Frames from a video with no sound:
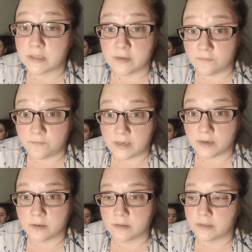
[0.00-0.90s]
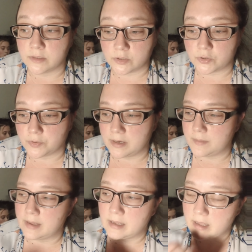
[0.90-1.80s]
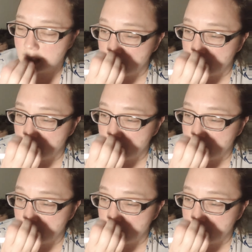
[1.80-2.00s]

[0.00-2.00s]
in fear and screaming.